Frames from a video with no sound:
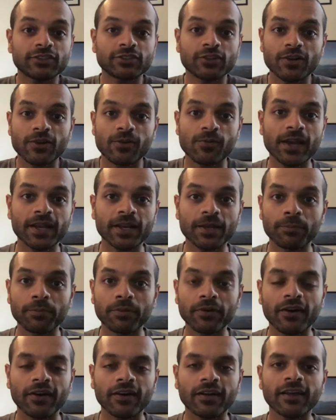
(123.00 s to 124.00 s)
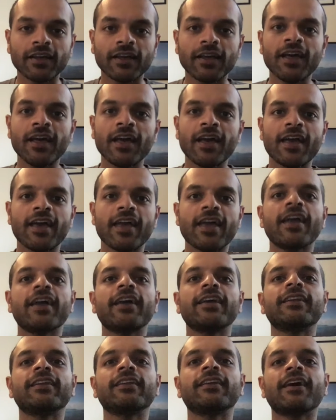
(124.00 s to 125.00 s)
going to write a book,
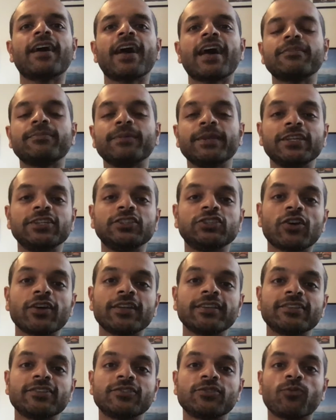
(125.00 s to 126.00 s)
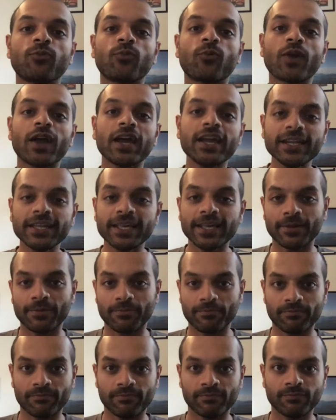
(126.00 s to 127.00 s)
and asked me to join this writing